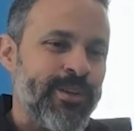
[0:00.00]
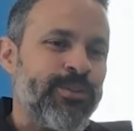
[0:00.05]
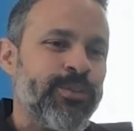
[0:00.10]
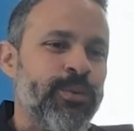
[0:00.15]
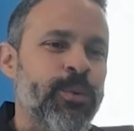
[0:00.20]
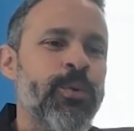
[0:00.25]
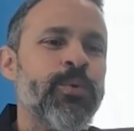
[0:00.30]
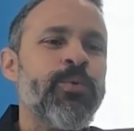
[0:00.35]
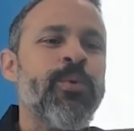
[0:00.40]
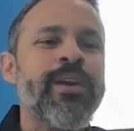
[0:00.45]

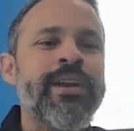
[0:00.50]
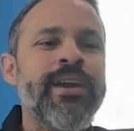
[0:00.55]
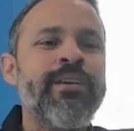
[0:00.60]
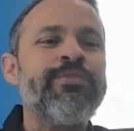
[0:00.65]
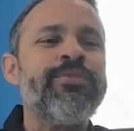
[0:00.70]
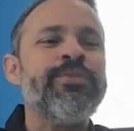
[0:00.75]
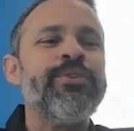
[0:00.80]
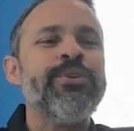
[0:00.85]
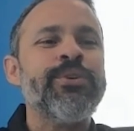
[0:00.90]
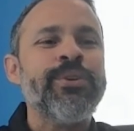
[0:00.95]
So we want to
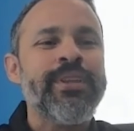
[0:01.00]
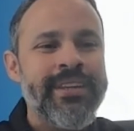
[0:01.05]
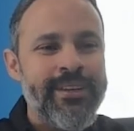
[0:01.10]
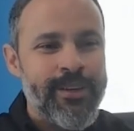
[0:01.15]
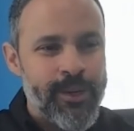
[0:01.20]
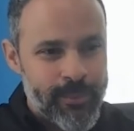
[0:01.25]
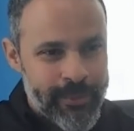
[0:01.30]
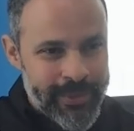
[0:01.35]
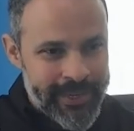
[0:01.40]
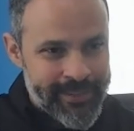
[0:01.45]
fuel
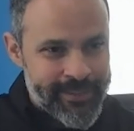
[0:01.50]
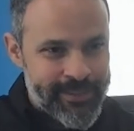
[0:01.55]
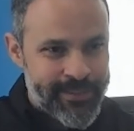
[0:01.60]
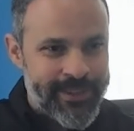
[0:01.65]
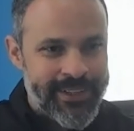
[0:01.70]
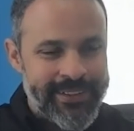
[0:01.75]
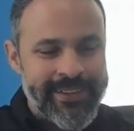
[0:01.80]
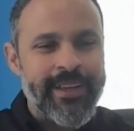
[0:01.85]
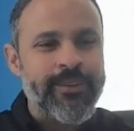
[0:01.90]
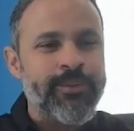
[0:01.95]

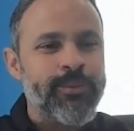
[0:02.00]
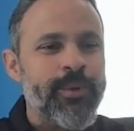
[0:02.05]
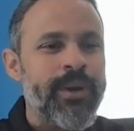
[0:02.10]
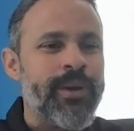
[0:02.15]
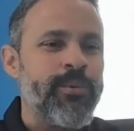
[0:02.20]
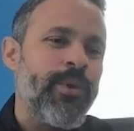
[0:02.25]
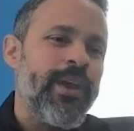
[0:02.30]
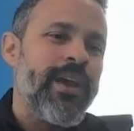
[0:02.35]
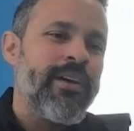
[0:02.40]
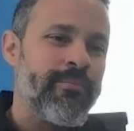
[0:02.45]
innovation, and that's
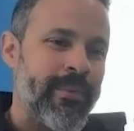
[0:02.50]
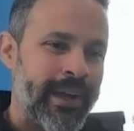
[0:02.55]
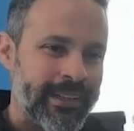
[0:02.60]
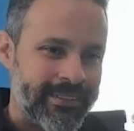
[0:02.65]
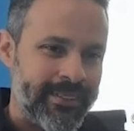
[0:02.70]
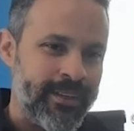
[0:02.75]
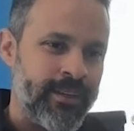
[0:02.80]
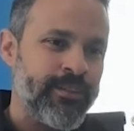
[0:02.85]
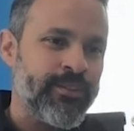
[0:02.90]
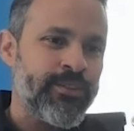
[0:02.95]
why we have
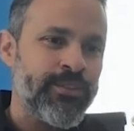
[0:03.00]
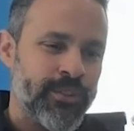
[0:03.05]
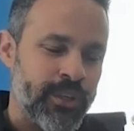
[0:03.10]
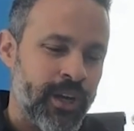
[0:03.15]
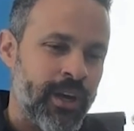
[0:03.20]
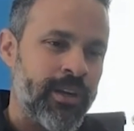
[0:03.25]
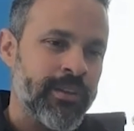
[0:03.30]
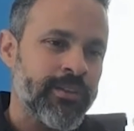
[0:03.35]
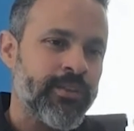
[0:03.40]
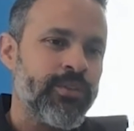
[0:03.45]
material in
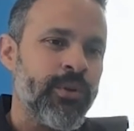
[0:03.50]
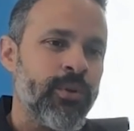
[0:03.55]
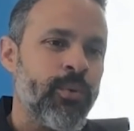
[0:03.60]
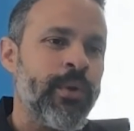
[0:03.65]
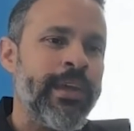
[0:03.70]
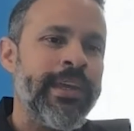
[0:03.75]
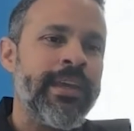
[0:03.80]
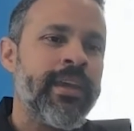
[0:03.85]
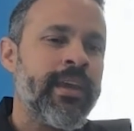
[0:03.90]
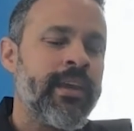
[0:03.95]
stock, so
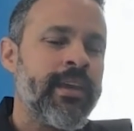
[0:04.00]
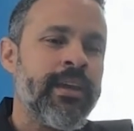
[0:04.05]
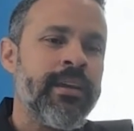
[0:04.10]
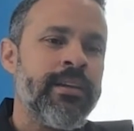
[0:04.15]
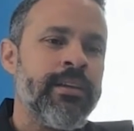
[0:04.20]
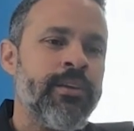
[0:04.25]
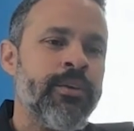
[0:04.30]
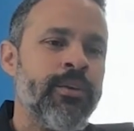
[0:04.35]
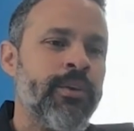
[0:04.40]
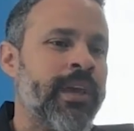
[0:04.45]
we
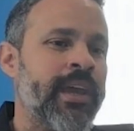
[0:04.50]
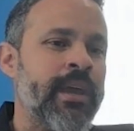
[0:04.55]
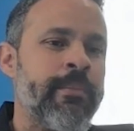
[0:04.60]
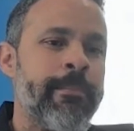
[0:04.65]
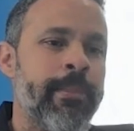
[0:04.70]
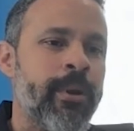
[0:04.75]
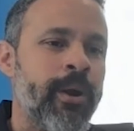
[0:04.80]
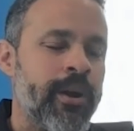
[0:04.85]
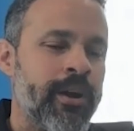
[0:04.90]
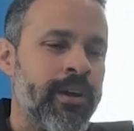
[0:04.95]
can,
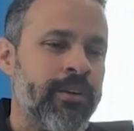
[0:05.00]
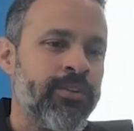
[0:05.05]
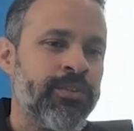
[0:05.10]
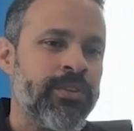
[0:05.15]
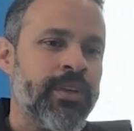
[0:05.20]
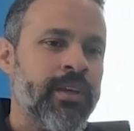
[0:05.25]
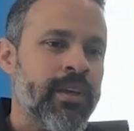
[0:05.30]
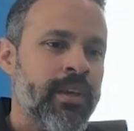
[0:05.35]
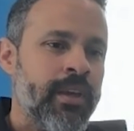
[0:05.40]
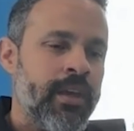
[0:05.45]
get
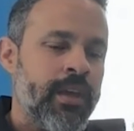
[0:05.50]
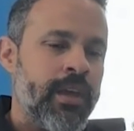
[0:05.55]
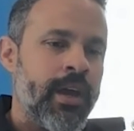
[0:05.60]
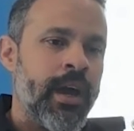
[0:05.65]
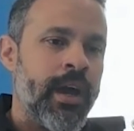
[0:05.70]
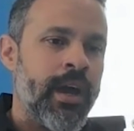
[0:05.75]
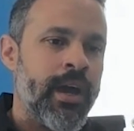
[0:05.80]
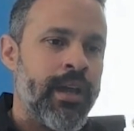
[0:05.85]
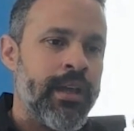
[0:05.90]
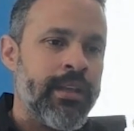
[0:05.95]
parts
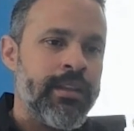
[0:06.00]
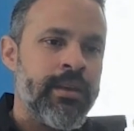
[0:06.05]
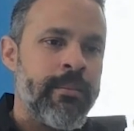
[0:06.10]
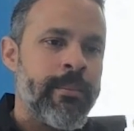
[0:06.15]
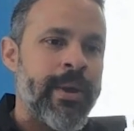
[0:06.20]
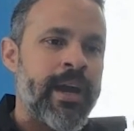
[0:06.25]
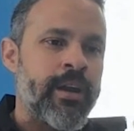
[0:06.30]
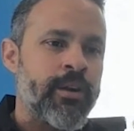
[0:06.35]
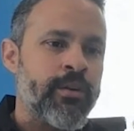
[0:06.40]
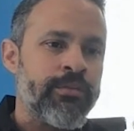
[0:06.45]
in a
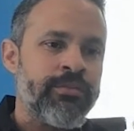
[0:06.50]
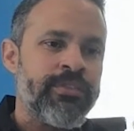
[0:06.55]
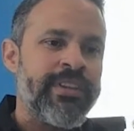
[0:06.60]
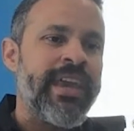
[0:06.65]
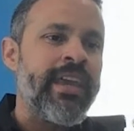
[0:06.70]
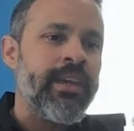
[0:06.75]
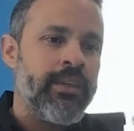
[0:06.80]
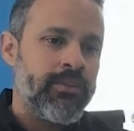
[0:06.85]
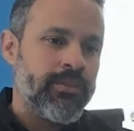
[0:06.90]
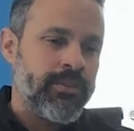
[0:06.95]
matter of
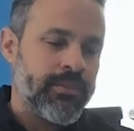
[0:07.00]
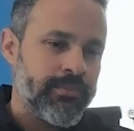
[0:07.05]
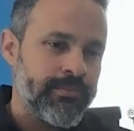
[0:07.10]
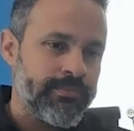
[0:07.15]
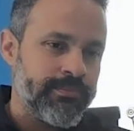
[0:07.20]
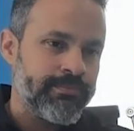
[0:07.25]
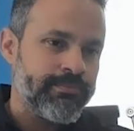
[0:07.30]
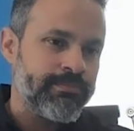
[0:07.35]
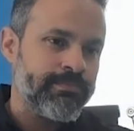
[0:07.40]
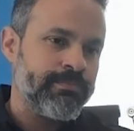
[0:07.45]
days.
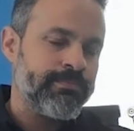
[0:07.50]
